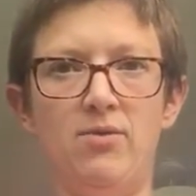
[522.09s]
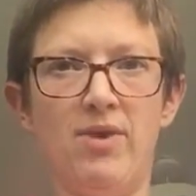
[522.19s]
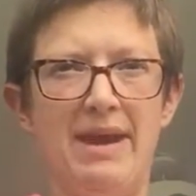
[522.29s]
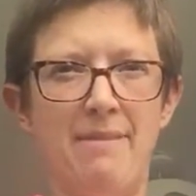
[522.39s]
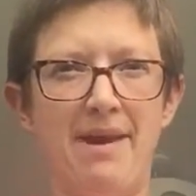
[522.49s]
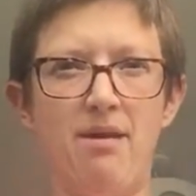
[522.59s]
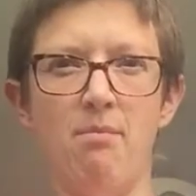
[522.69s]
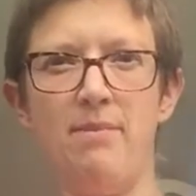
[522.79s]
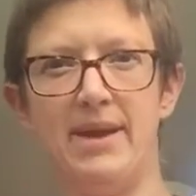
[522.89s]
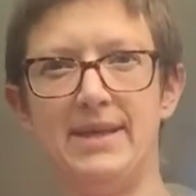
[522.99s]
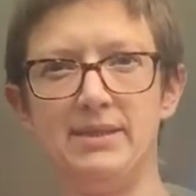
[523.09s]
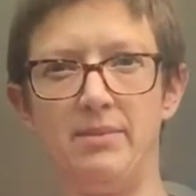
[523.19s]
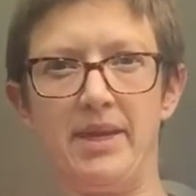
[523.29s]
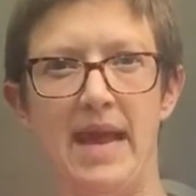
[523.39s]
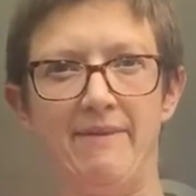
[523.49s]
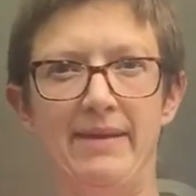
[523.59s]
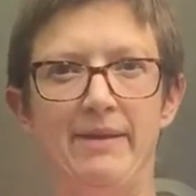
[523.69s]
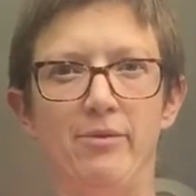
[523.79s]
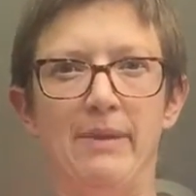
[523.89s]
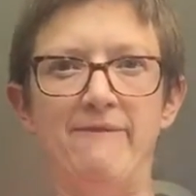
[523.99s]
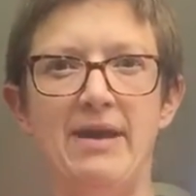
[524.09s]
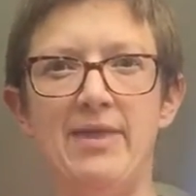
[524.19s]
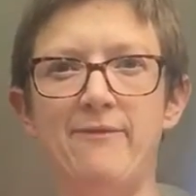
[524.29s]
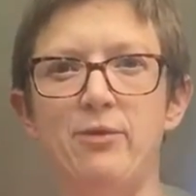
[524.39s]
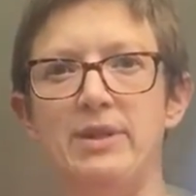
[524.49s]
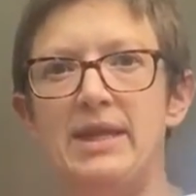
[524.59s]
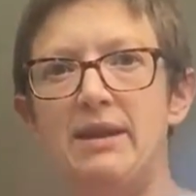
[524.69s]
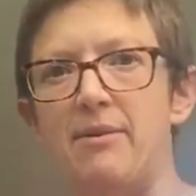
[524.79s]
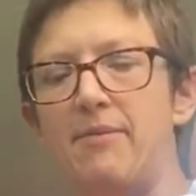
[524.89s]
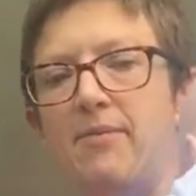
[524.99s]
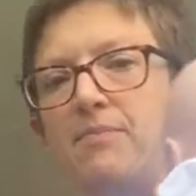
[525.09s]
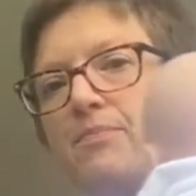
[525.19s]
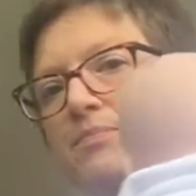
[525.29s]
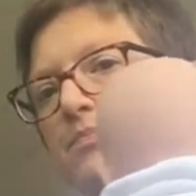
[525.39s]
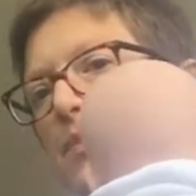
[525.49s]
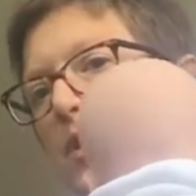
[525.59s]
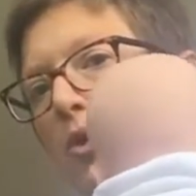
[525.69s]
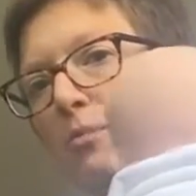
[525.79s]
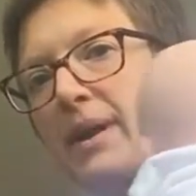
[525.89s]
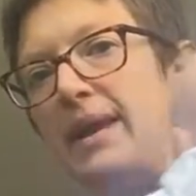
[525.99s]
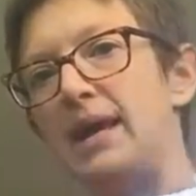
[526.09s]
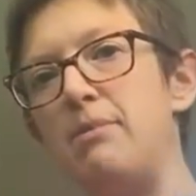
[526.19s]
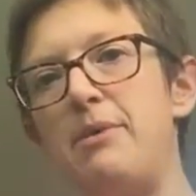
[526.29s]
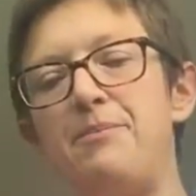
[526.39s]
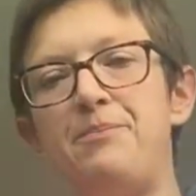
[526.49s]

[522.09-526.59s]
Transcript: right in my armpit, so I'm going to have a little bit further forward than on my hip.